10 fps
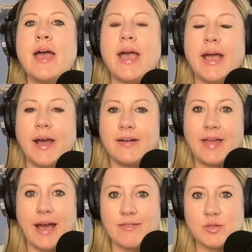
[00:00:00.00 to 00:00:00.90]
and they
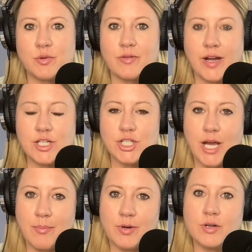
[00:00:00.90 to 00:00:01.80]
have to provide
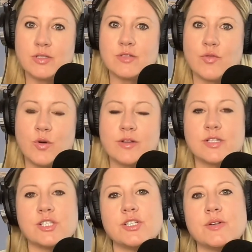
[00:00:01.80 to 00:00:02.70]
chaperones for the
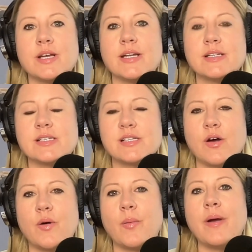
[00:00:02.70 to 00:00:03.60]
students, so